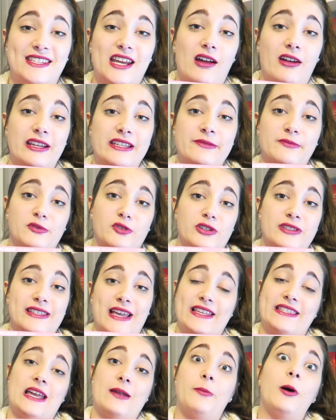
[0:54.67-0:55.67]
Diaries books
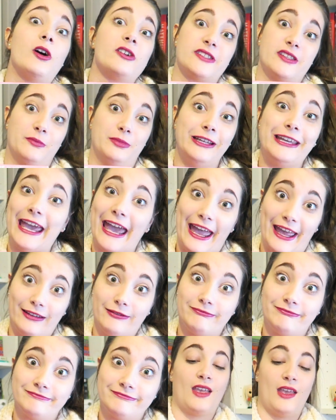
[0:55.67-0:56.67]
as I possibly
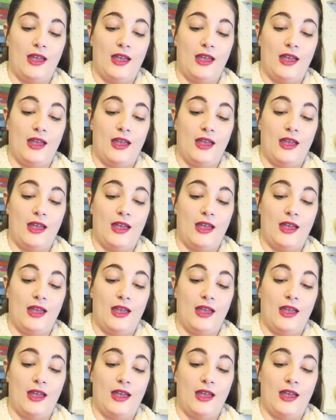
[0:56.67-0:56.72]
can.